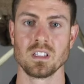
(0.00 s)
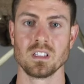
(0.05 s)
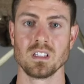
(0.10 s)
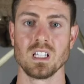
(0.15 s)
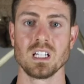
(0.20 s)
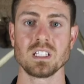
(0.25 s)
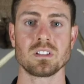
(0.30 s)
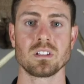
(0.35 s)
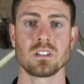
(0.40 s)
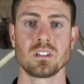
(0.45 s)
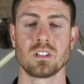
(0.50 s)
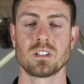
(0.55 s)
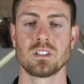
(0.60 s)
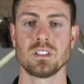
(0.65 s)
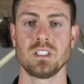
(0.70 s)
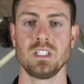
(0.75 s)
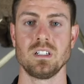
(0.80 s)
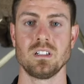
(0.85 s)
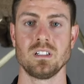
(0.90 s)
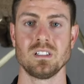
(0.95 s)
The lesson
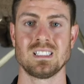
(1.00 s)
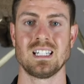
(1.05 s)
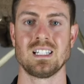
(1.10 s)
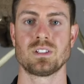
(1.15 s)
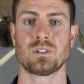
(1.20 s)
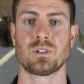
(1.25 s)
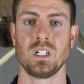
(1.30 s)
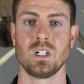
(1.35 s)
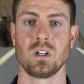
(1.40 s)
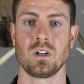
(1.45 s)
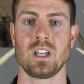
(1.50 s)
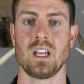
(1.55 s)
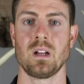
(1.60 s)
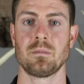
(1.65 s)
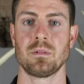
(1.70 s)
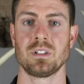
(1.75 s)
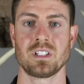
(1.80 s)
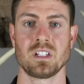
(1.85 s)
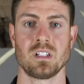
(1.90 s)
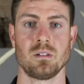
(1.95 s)
learned here is that trail
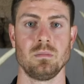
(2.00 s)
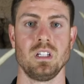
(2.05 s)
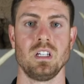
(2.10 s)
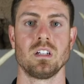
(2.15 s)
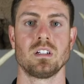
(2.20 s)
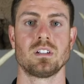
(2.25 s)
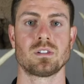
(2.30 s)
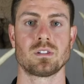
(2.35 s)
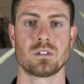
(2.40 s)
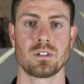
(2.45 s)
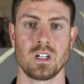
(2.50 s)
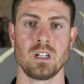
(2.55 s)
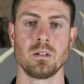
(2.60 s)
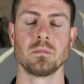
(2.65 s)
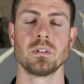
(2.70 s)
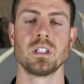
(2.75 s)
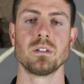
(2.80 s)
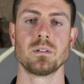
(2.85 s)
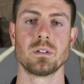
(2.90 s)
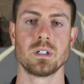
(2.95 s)
cameras can be
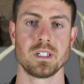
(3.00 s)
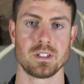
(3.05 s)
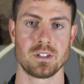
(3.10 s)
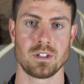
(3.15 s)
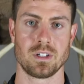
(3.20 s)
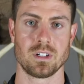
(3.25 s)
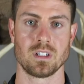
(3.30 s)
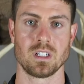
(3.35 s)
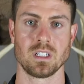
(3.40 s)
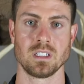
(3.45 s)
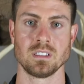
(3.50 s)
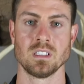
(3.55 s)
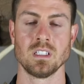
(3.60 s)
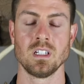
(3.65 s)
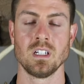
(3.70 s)
extremely reassuring.